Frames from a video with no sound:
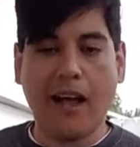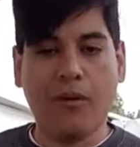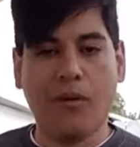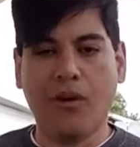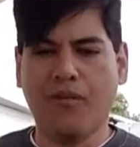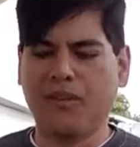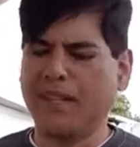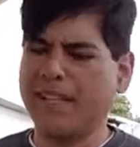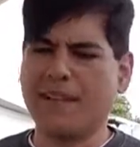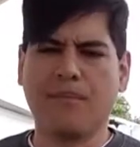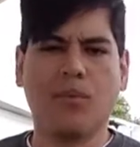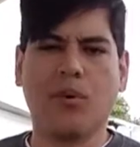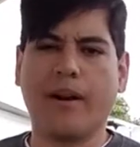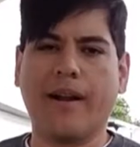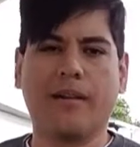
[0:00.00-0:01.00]
I will hopefully get
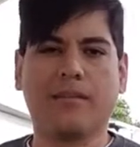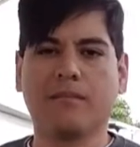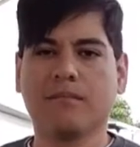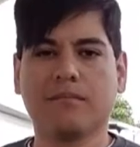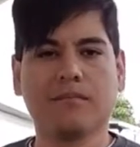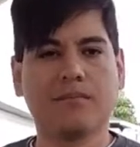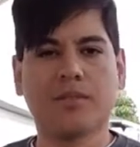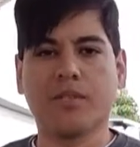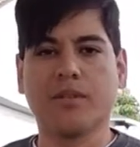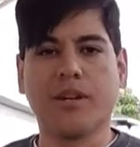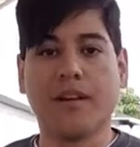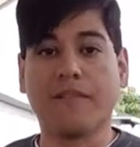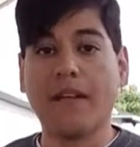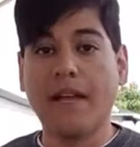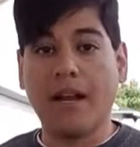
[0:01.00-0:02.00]
more out soon
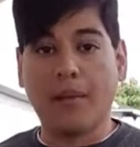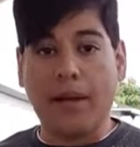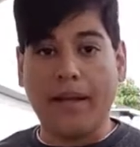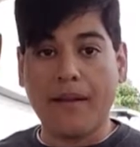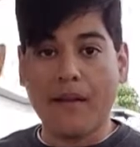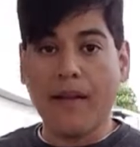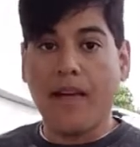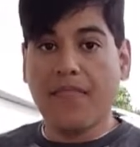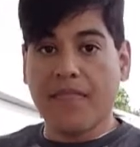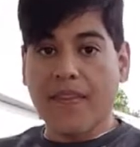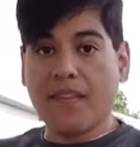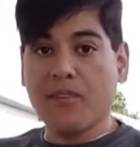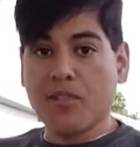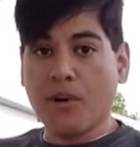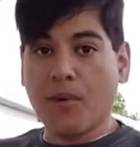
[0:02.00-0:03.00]
enough. Anyway,
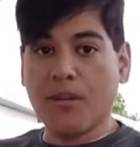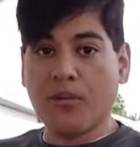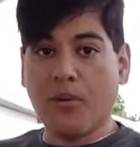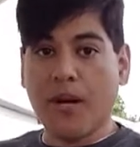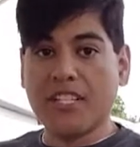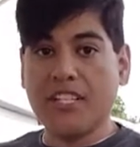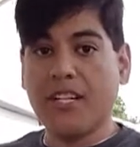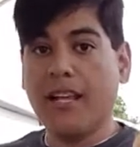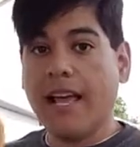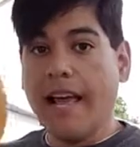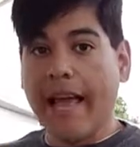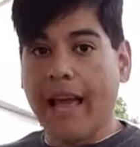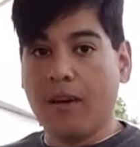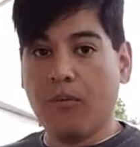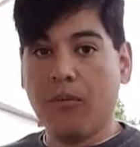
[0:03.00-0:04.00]
Thank you so much for watching,
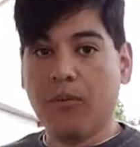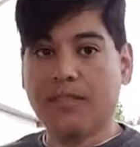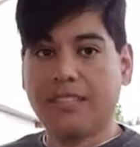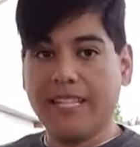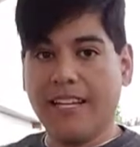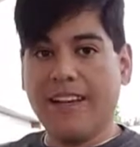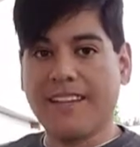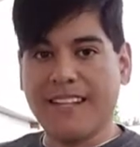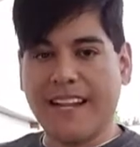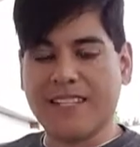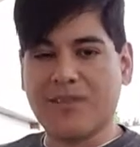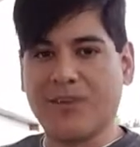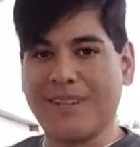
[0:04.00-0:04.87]
and we'll see you on the next